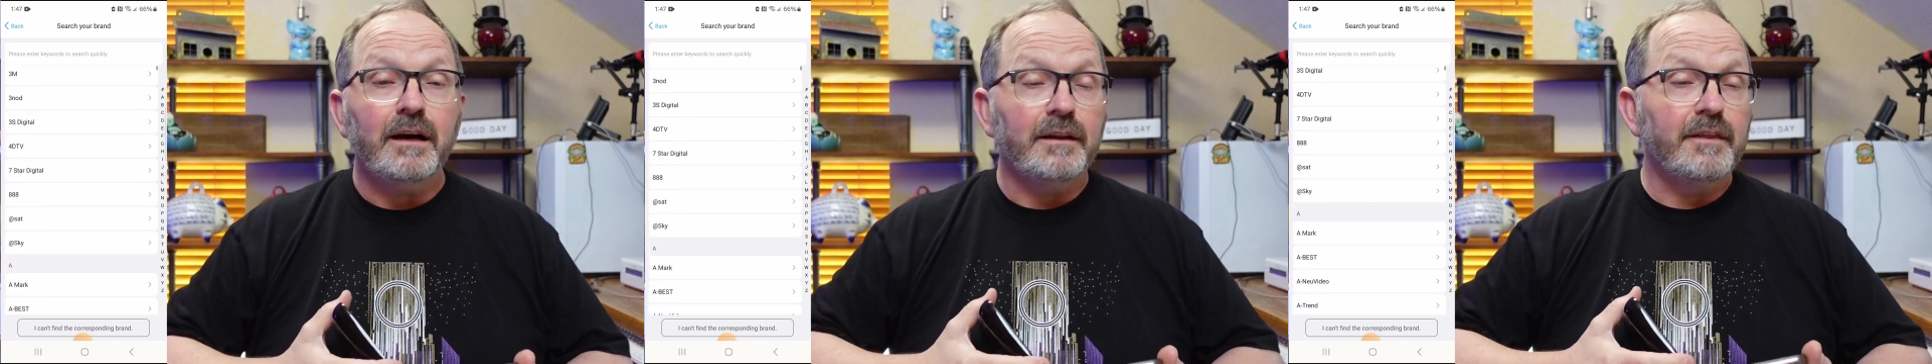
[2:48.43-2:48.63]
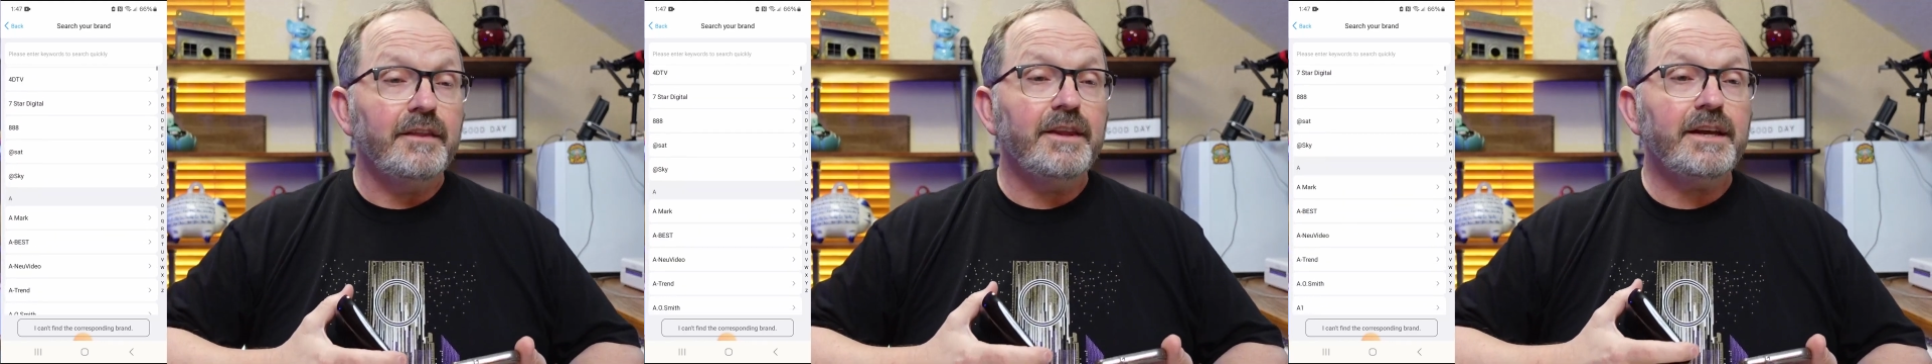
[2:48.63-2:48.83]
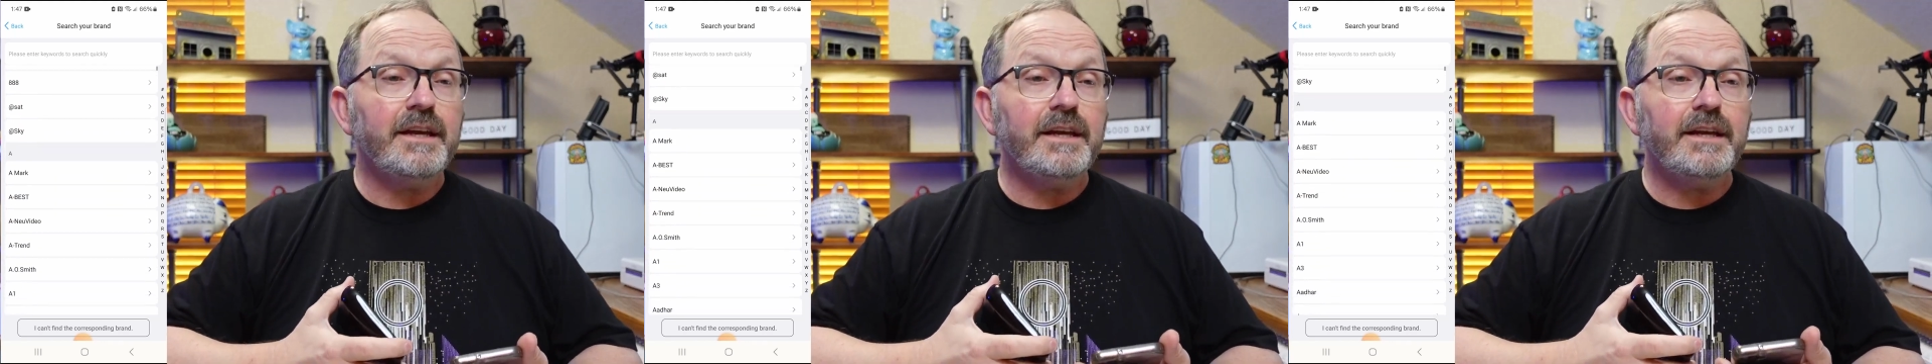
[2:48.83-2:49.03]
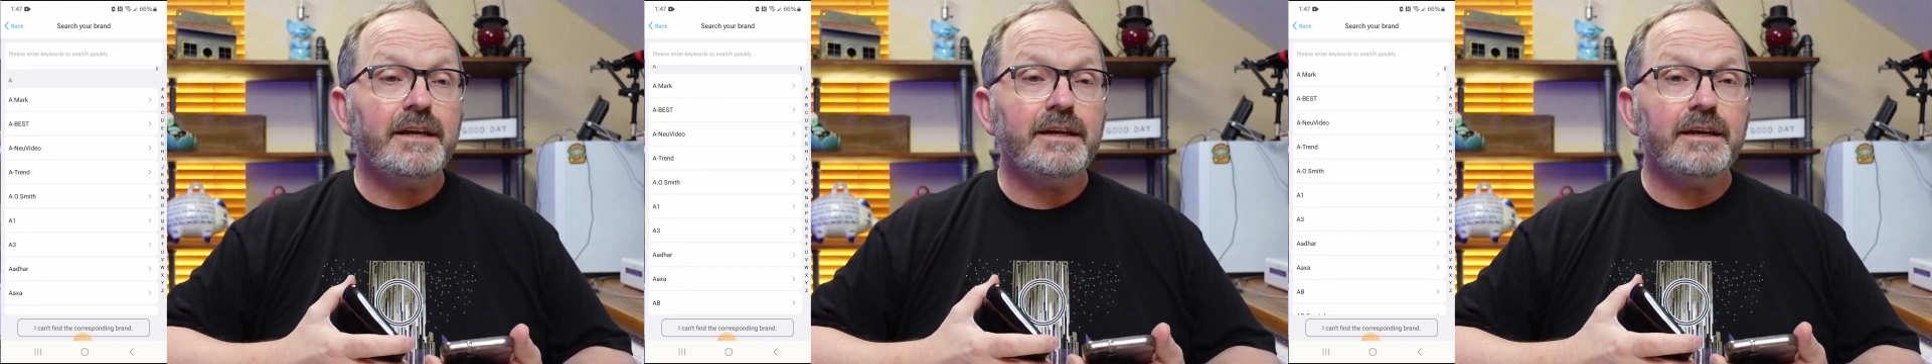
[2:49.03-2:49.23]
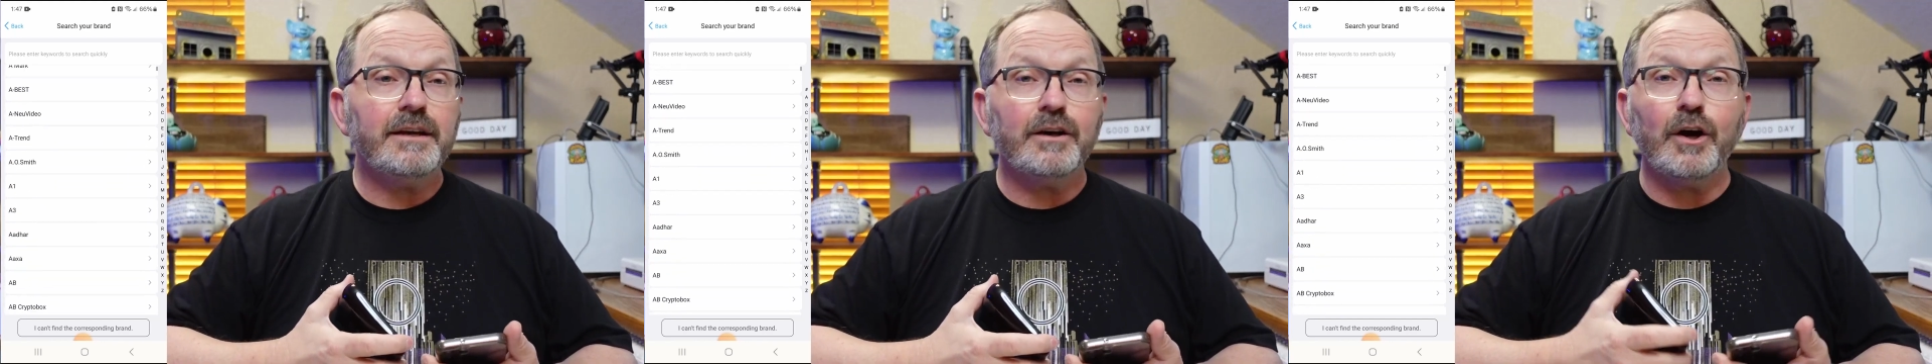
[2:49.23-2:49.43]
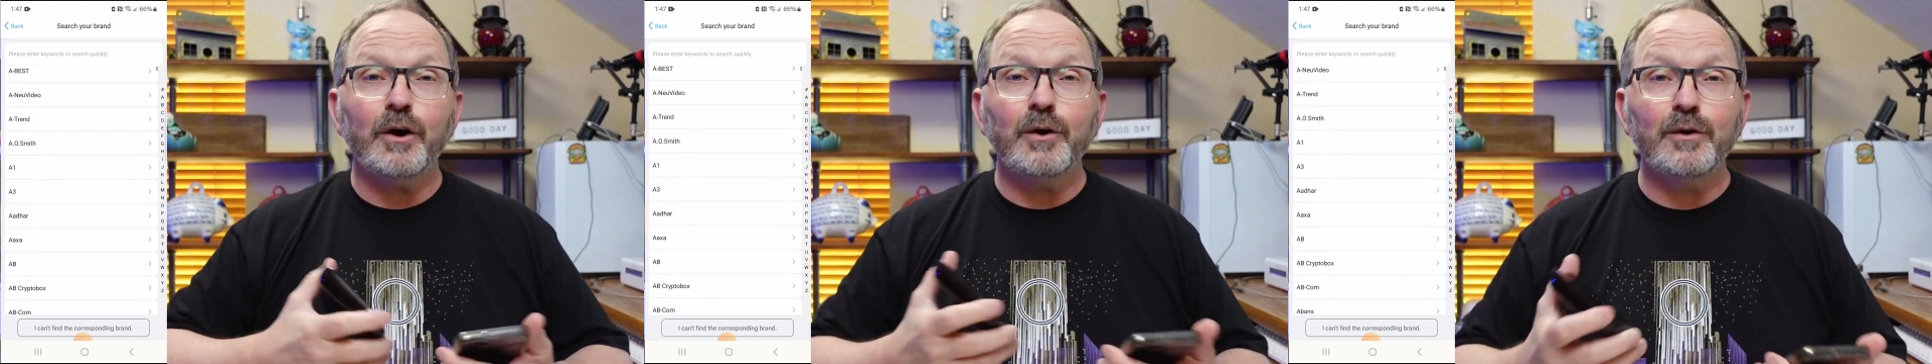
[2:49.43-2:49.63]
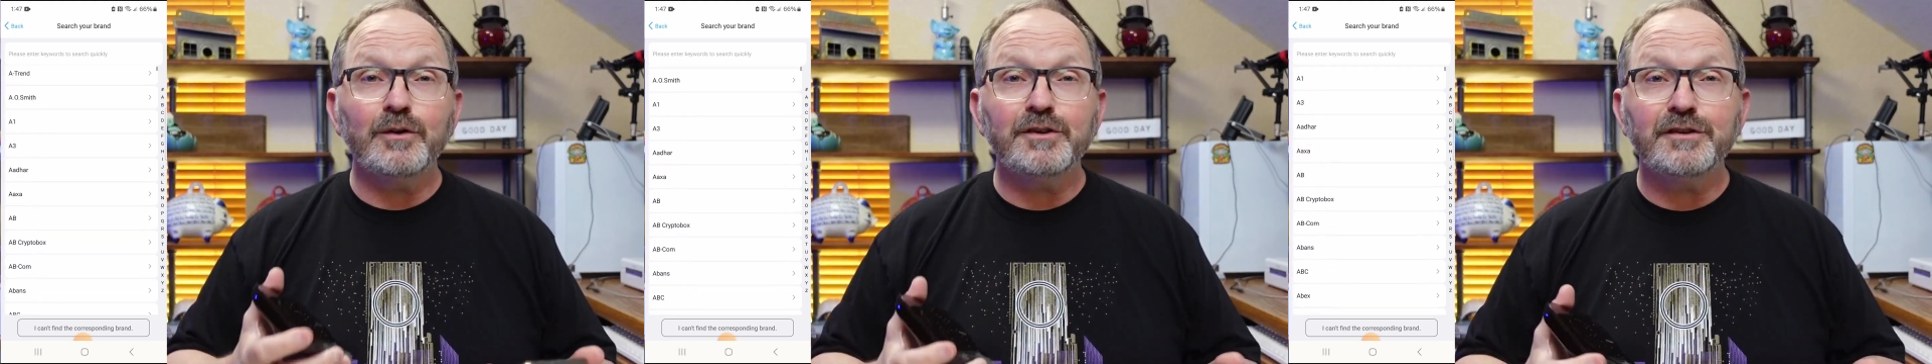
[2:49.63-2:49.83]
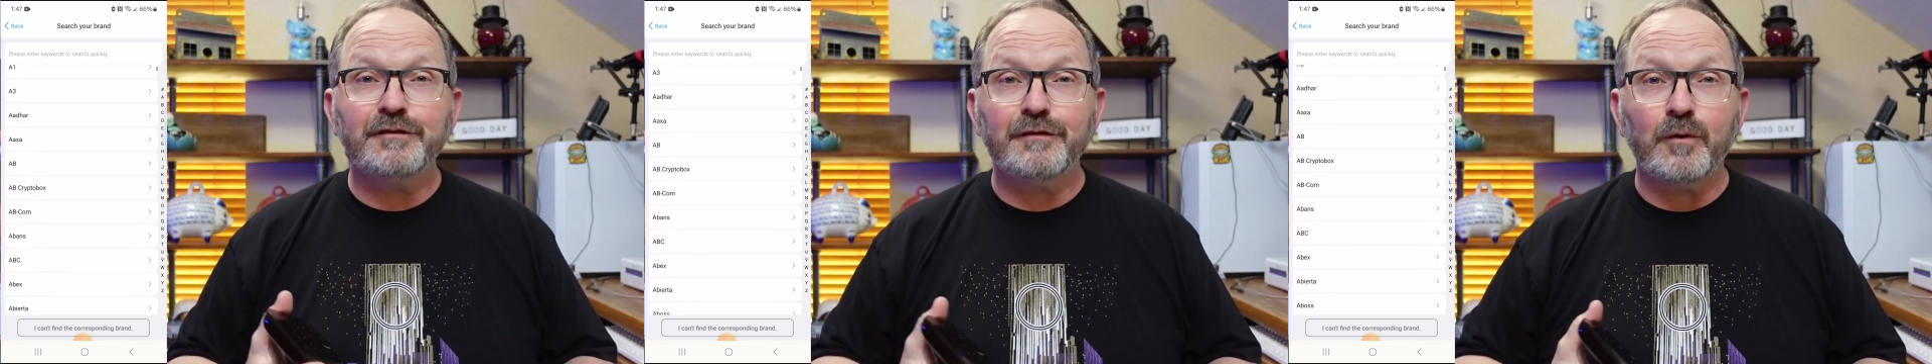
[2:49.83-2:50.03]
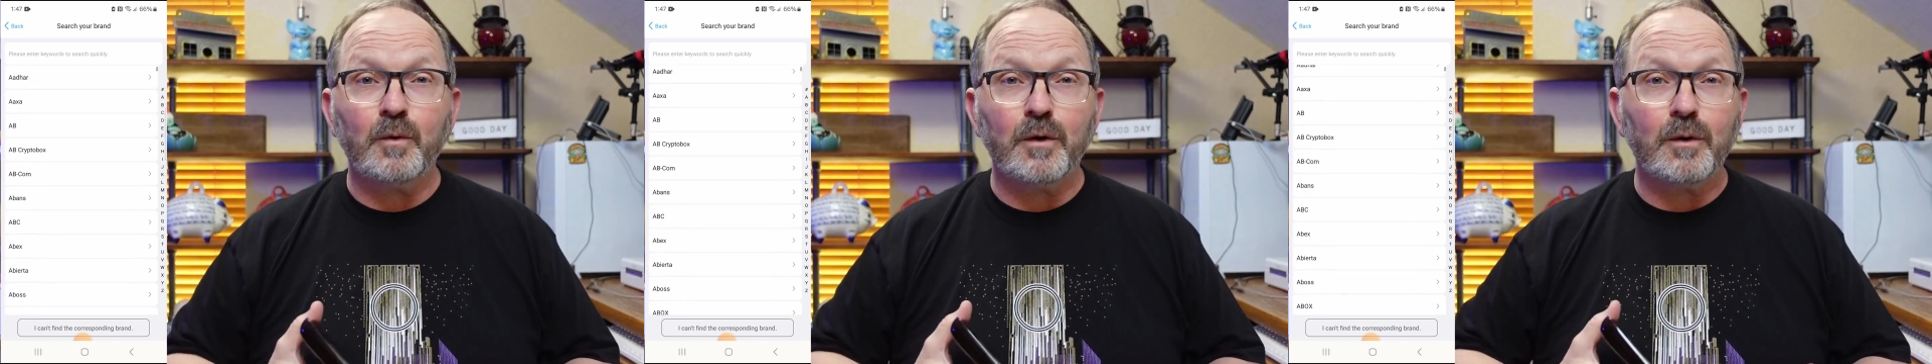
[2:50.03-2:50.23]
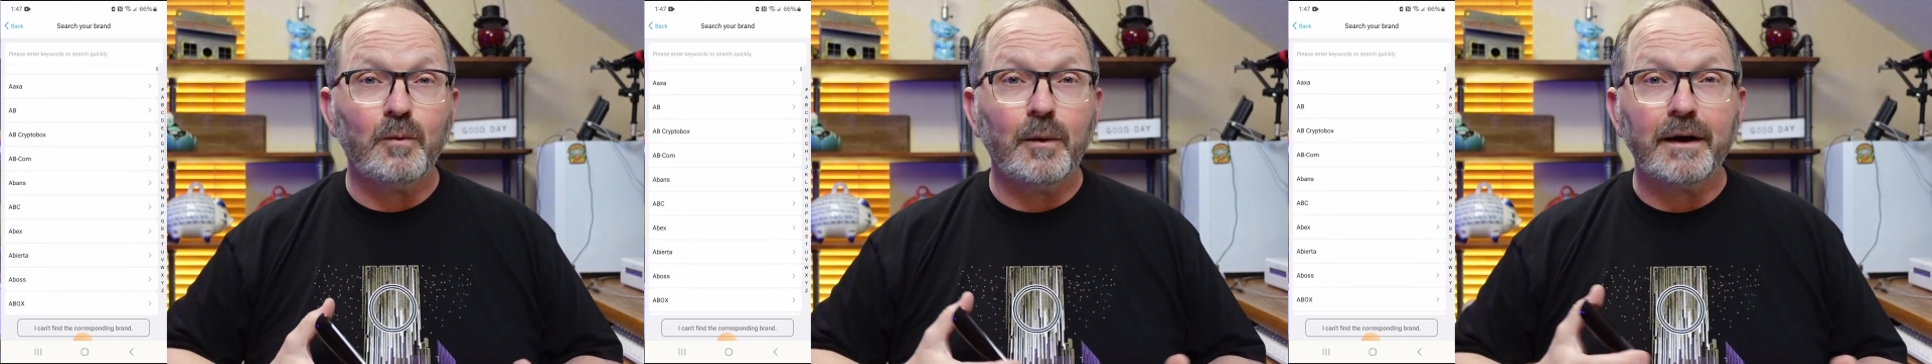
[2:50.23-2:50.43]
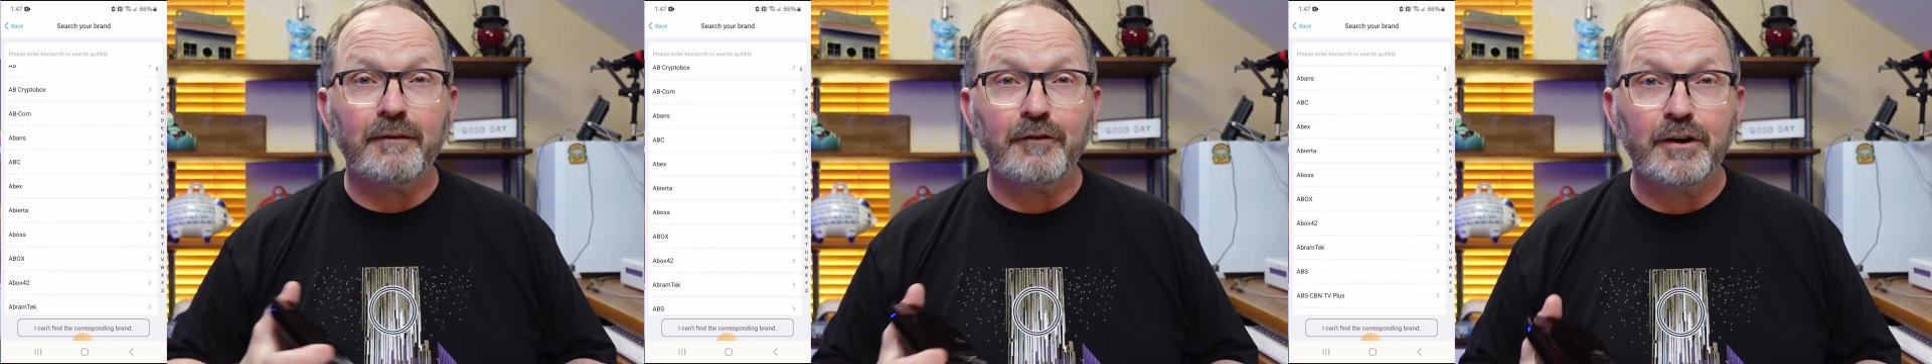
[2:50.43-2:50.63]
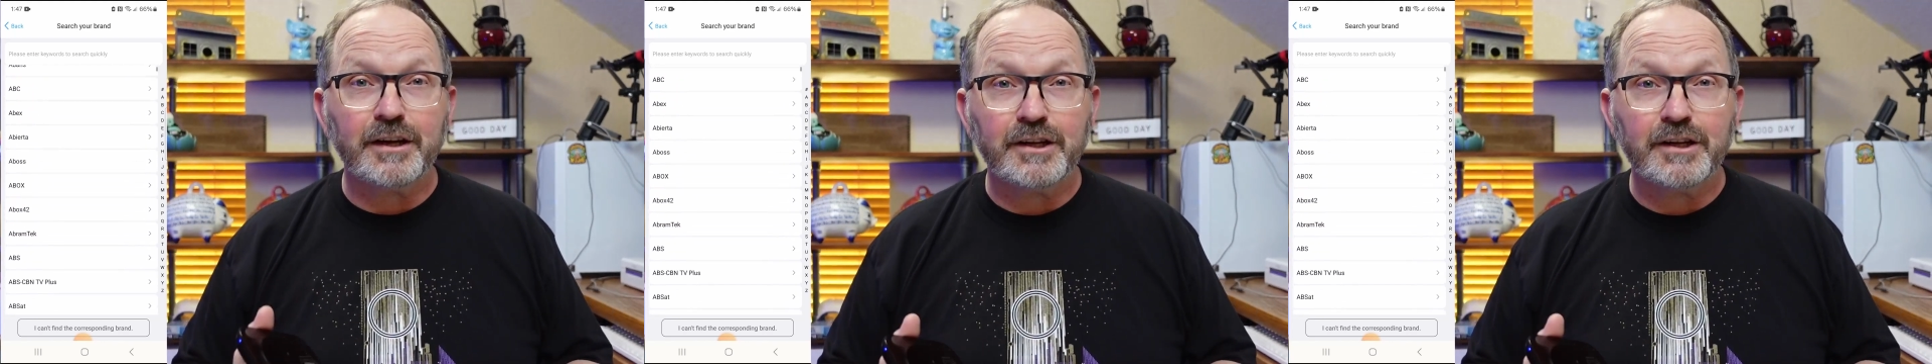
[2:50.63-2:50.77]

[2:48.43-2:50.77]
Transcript: the codes for whatever it